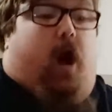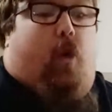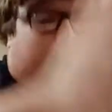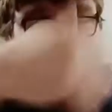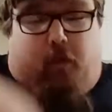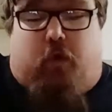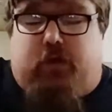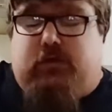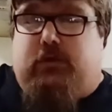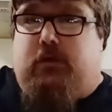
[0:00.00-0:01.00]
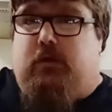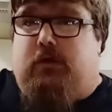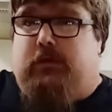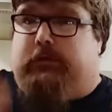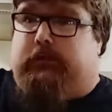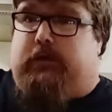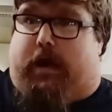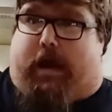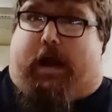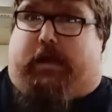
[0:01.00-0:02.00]
older books,
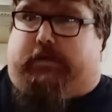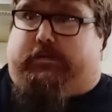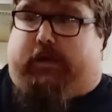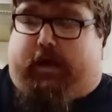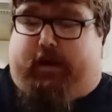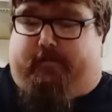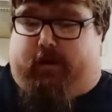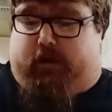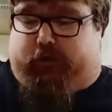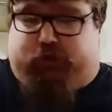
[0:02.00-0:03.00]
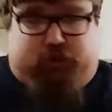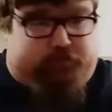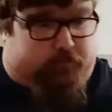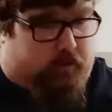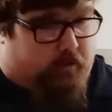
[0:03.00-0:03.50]
ain't saying much.